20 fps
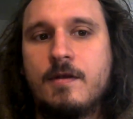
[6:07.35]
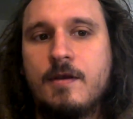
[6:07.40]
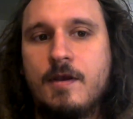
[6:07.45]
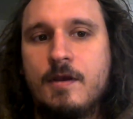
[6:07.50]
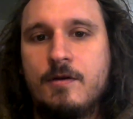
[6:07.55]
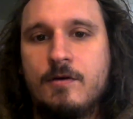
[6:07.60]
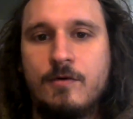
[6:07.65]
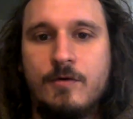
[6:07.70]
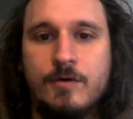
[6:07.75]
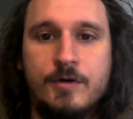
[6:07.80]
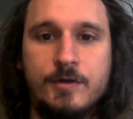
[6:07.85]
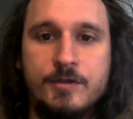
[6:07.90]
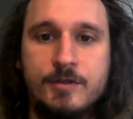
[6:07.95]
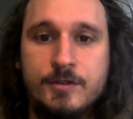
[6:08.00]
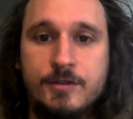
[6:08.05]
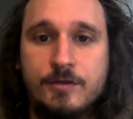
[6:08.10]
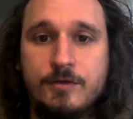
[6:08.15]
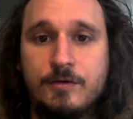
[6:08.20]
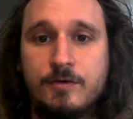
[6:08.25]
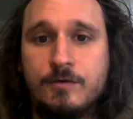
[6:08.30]
in order
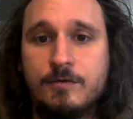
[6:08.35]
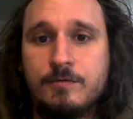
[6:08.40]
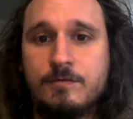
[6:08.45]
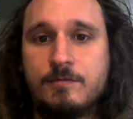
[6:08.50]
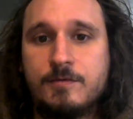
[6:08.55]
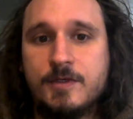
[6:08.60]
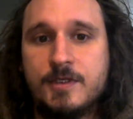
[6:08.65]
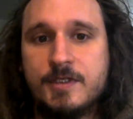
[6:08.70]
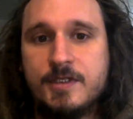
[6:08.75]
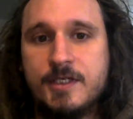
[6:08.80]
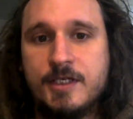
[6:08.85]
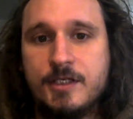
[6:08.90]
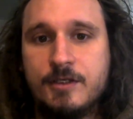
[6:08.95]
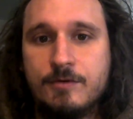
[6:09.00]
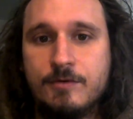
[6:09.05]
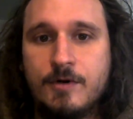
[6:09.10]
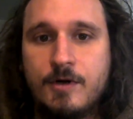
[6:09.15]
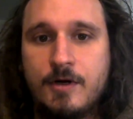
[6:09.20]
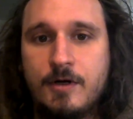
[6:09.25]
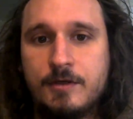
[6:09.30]
to
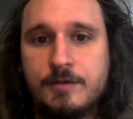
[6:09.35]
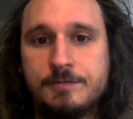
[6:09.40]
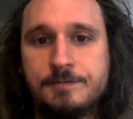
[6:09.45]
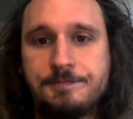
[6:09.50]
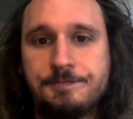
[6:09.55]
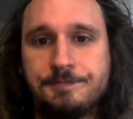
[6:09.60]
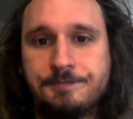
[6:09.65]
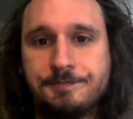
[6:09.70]
continue on.